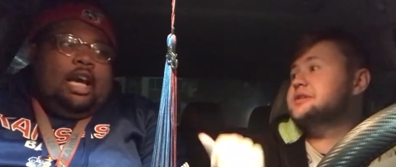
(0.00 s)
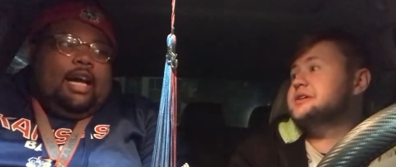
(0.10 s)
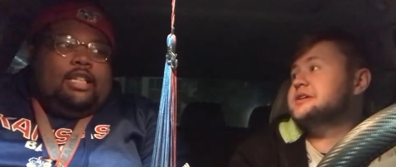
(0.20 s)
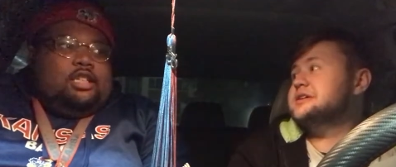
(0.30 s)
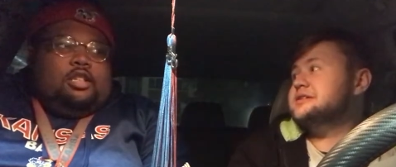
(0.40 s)
Speaker 1: Yeah,
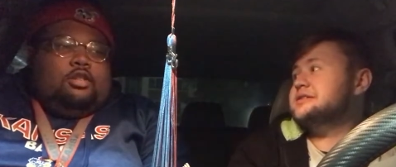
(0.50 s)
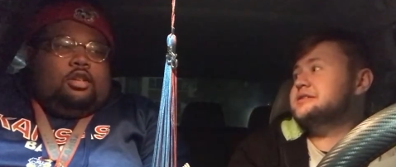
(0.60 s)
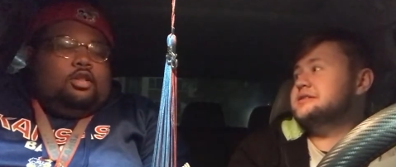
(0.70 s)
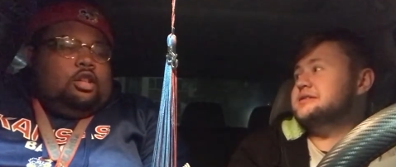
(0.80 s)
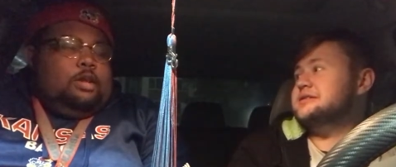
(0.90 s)
I just don't
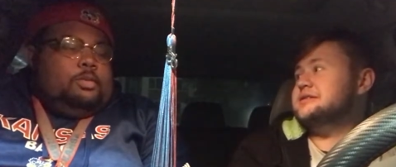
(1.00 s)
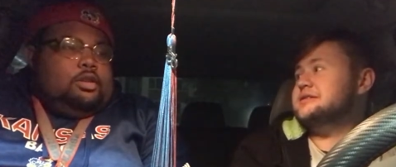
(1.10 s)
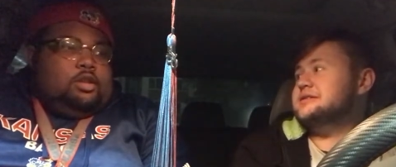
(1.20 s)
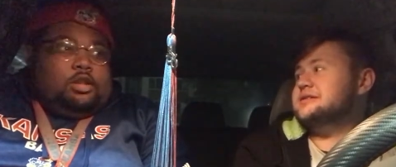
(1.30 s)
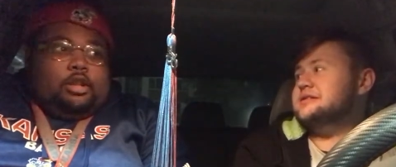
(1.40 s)
know the
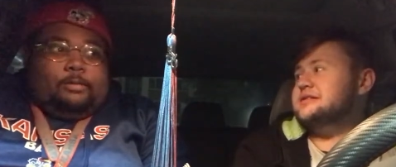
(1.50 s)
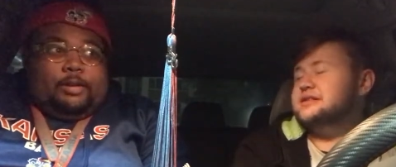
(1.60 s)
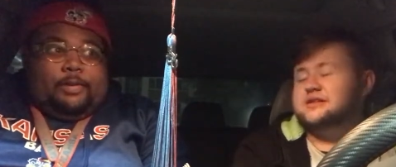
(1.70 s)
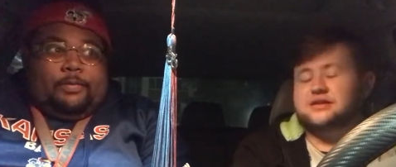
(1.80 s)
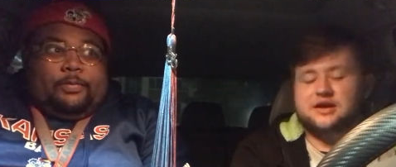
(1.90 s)
numbers on
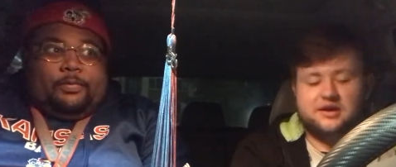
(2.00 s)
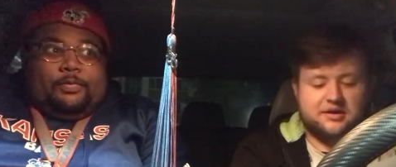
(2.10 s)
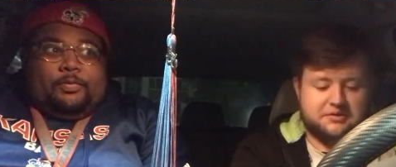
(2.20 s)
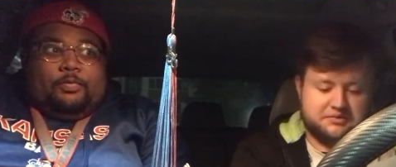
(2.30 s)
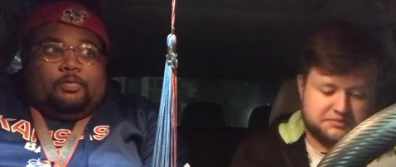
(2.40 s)
Snapchat.
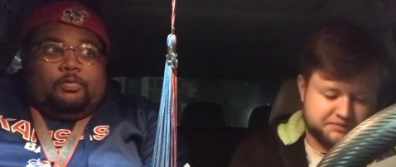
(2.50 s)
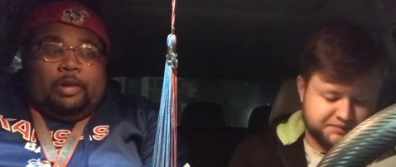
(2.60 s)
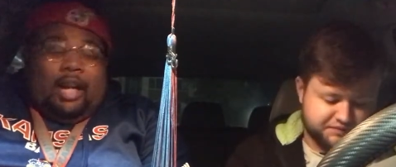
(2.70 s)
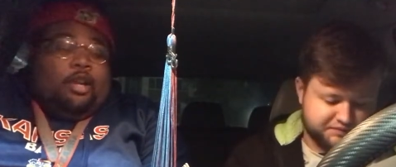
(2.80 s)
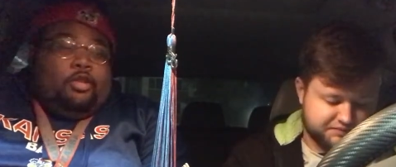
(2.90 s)
Yeah.
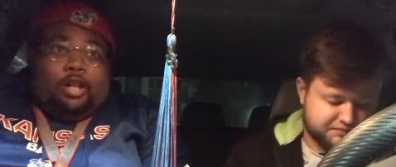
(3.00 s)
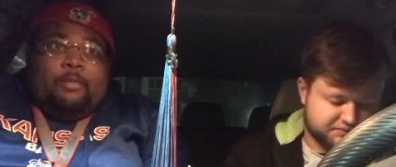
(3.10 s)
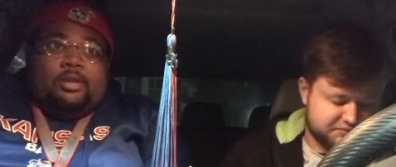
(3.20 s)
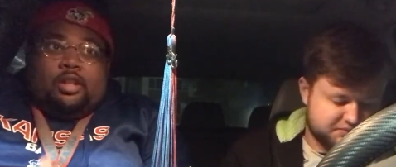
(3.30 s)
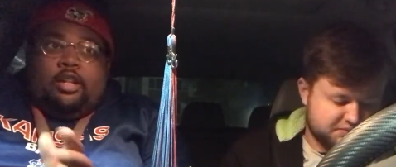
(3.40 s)
But I know the
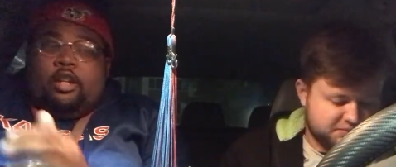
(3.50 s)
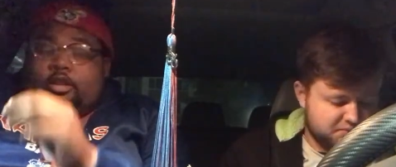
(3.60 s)
numbers on the